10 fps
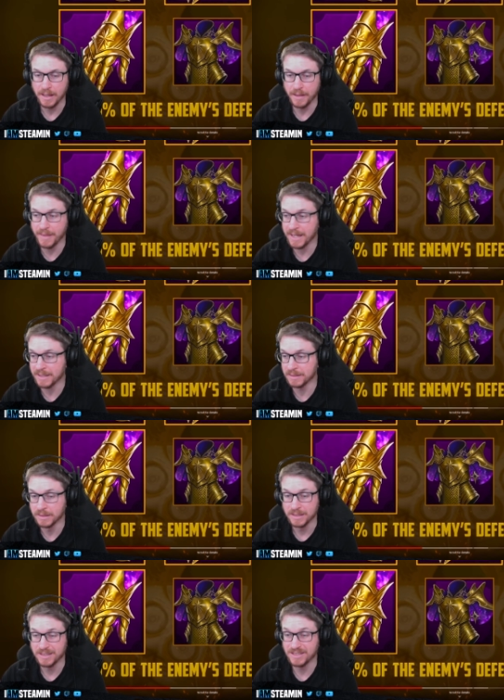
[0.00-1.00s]
And
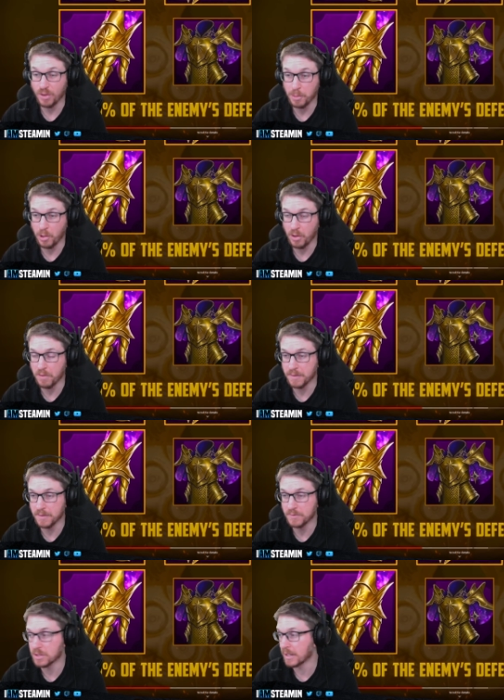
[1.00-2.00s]
then, to top it off,
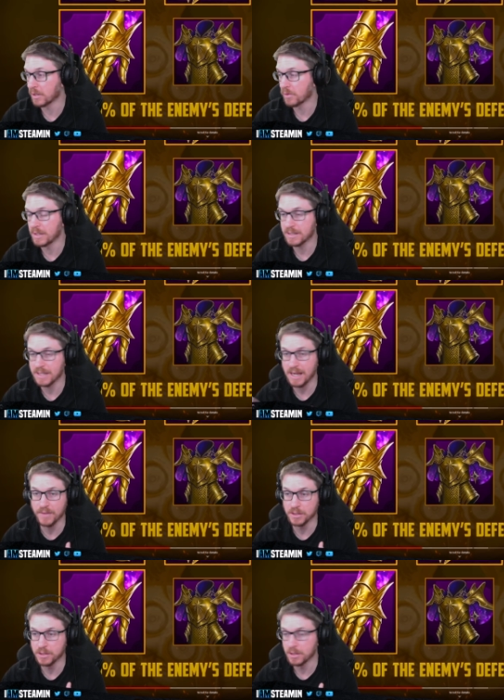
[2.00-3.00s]
they've just increased
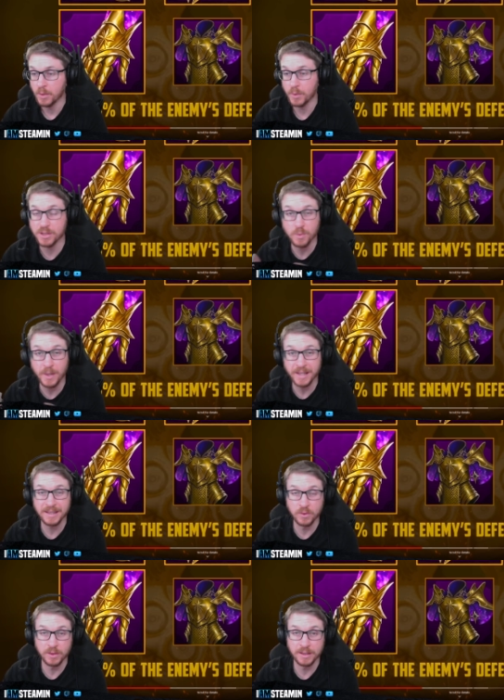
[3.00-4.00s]
Savage, which is
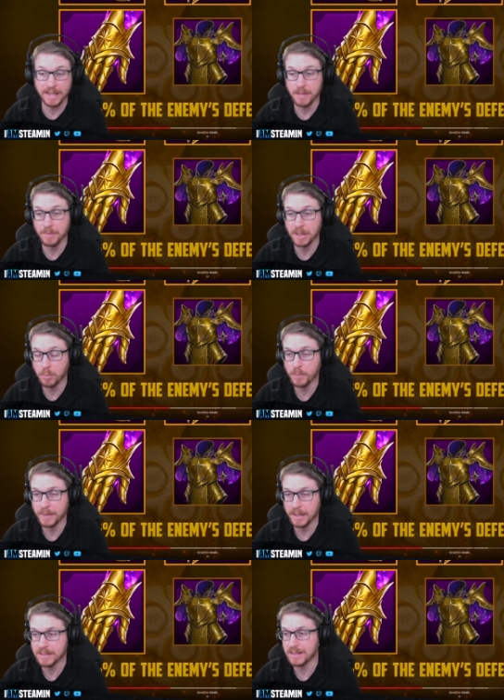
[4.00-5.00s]
widely known in the game at the
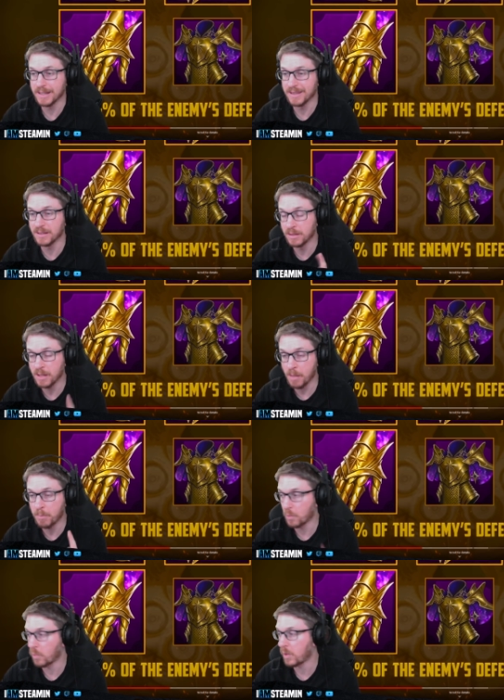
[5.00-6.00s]
moment as like the
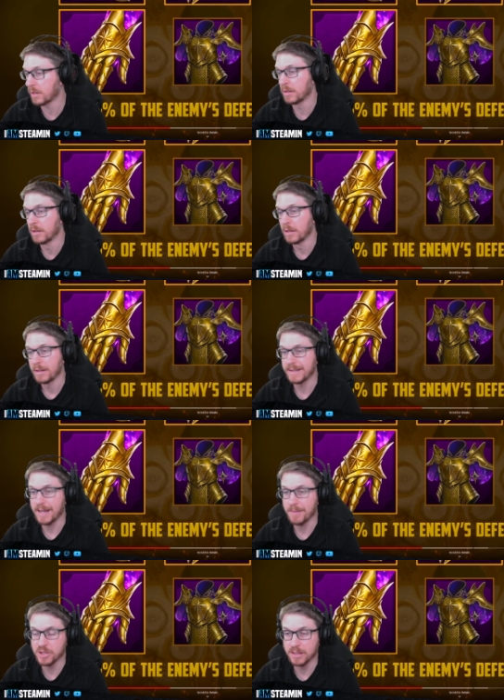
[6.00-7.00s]
number one
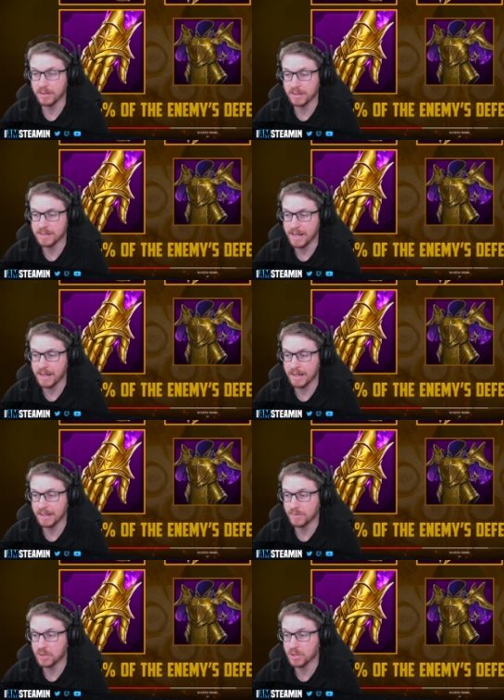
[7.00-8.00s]
damage dealing set,
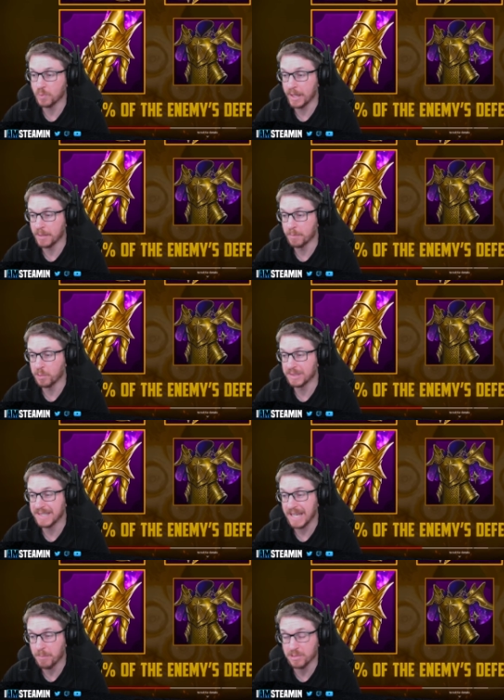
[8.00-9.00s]
and they've just went and put
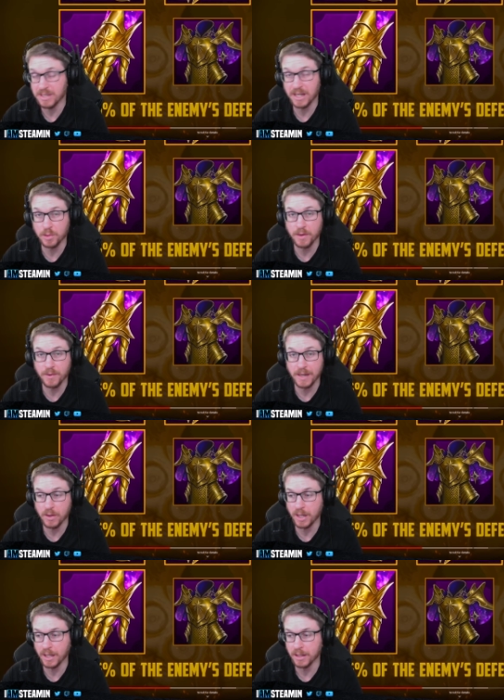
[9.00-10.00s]
ten percent crit rate
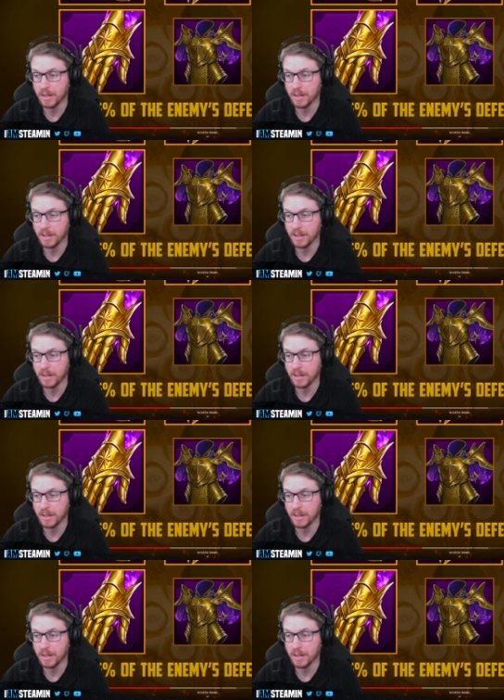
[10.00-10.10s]
on it.